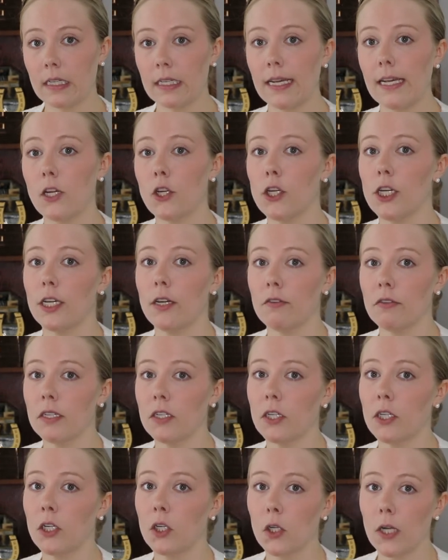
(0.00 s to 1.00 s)
to link, she
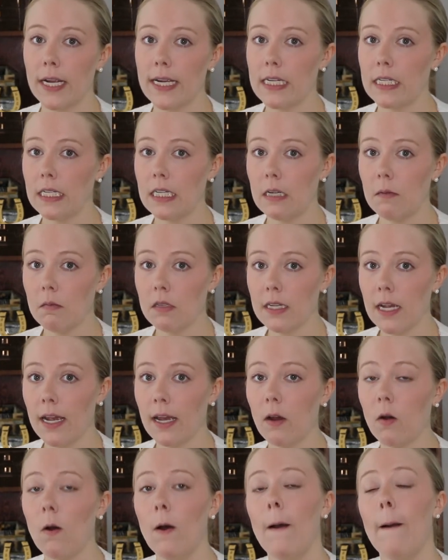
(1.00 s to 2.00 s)
goes into great
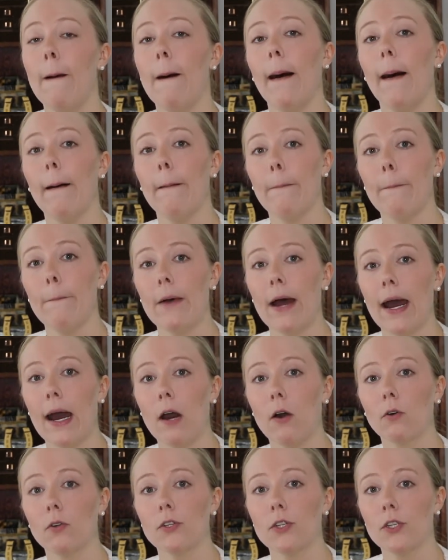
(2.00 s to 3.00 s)
detail
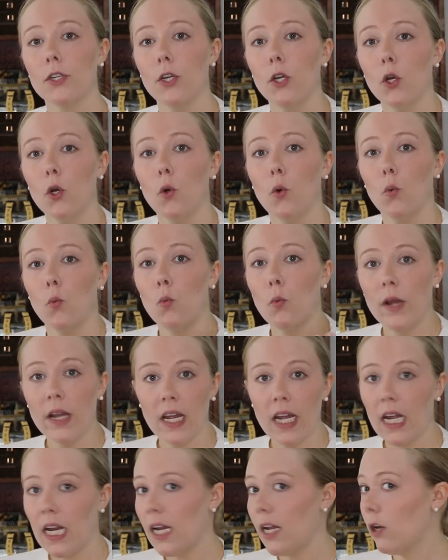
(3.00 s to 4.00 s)
about
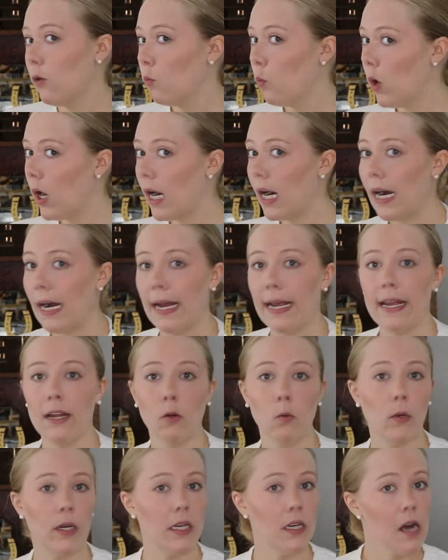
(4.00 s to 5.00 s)
when and why
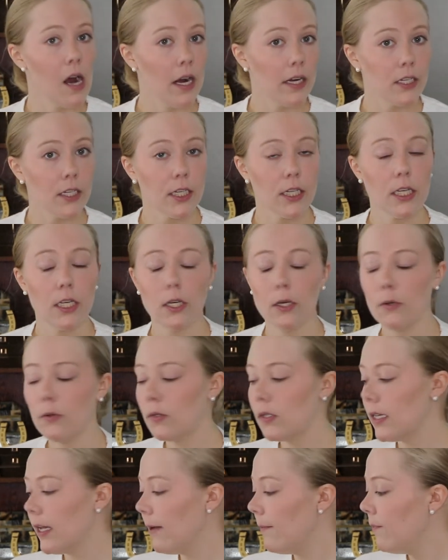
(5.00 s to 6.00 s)
and when not to
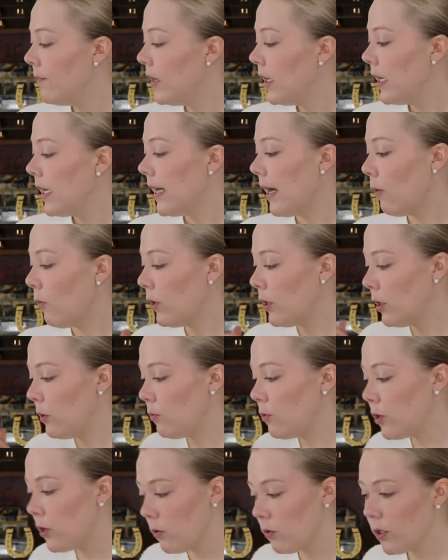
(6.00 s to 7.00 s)
use it. Now, when
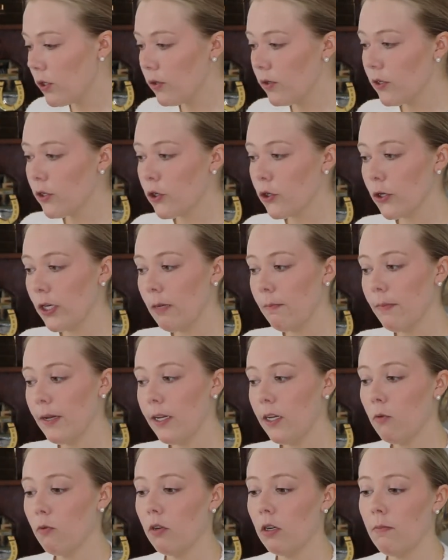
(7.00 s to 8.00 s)
you do the
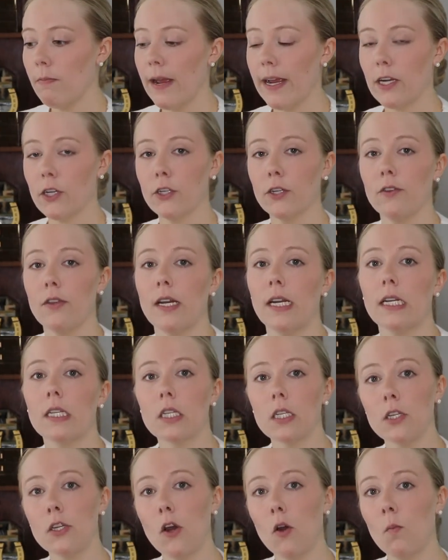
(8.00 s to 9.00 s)
treatment, you want to make sure that
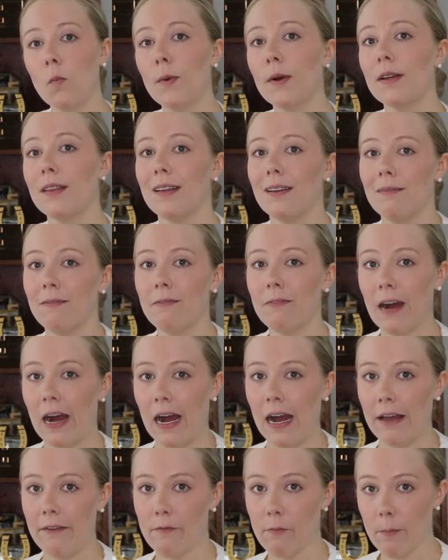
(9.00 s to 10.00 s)
it's no more than
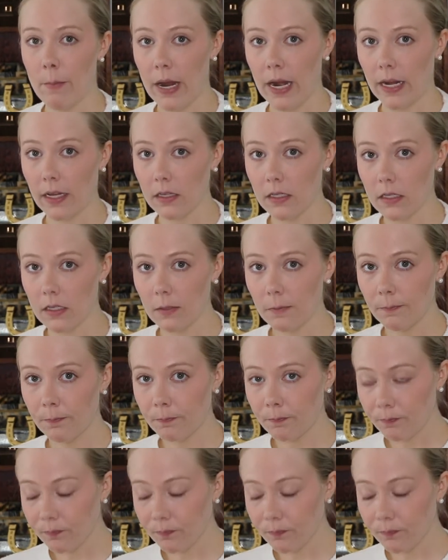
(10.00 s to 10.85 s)
5 minutes.